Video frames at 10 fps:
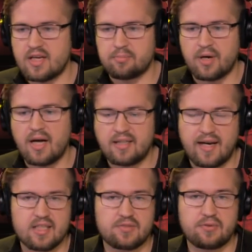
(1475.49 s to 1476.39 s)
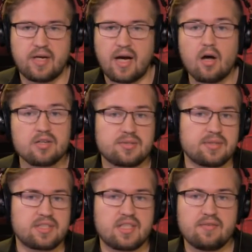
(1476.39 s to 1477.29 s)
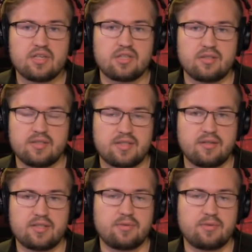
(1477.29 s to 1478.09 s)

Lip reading: and podcasts for all sorts of TV series.